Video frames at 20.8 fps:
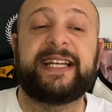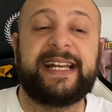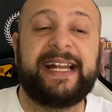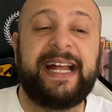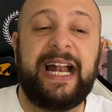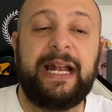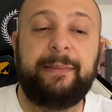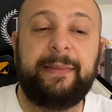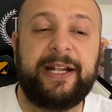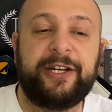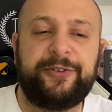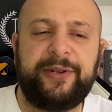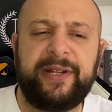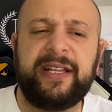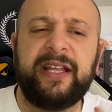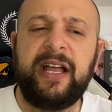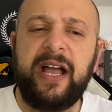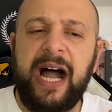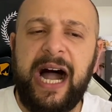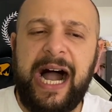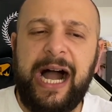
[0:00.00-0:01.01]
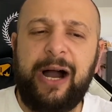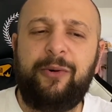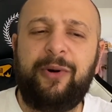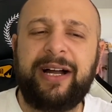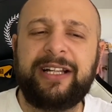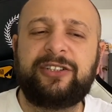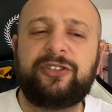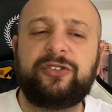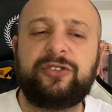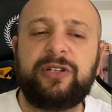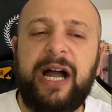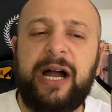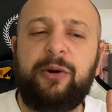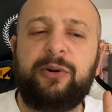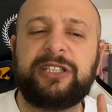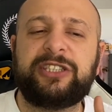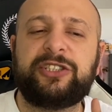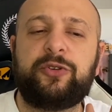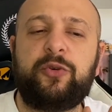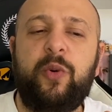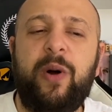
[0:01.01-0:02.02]
Real Madrid. I
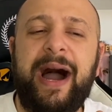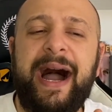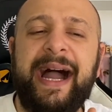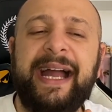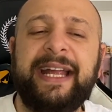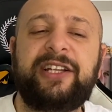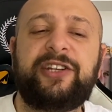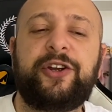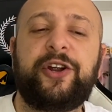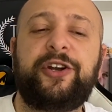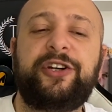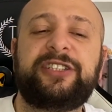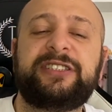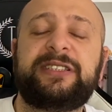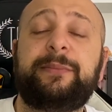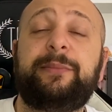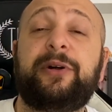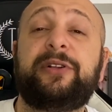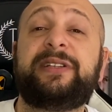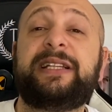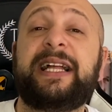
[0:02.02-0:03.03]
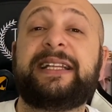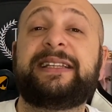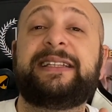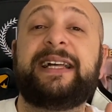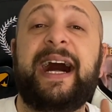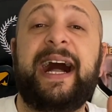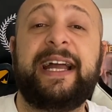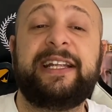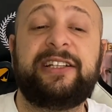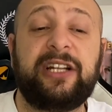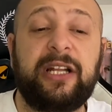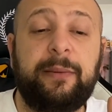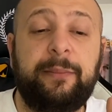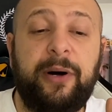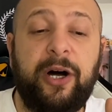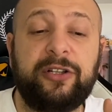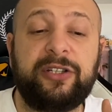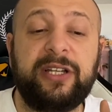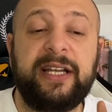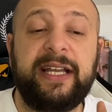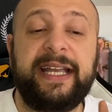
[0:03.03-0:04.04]
was quite curious about that title,
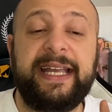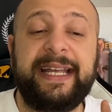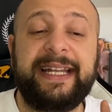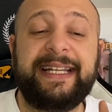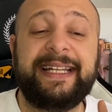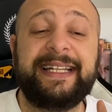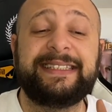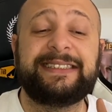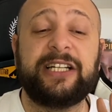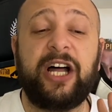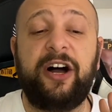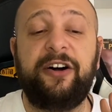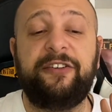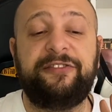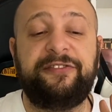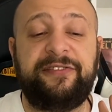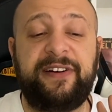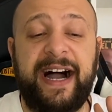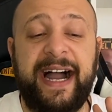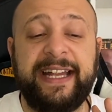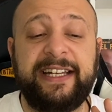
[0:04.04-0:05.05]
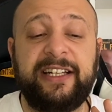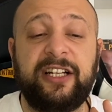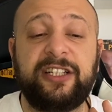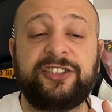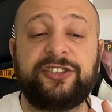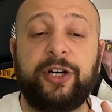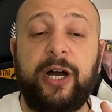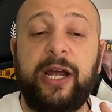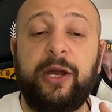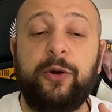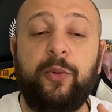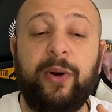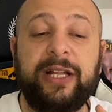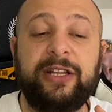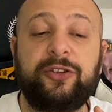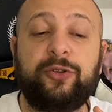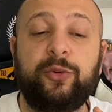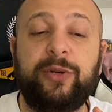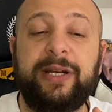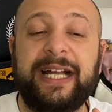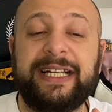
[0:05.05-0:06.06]
about it is a final, so I went
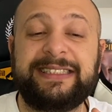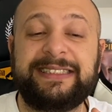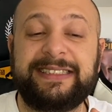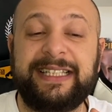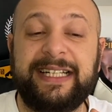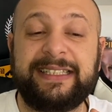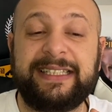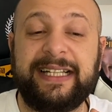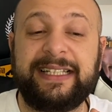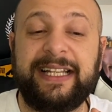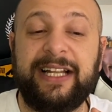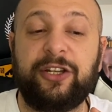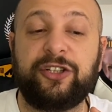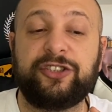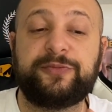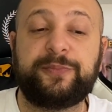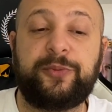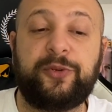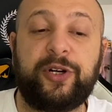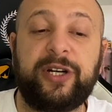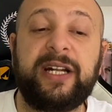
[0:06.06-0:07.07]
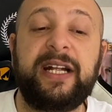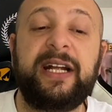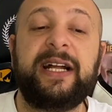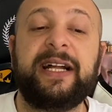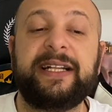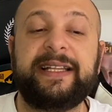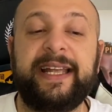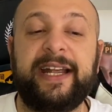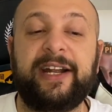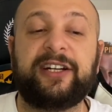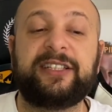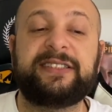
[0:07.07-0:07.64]
to Gazzetta dello Sport. They are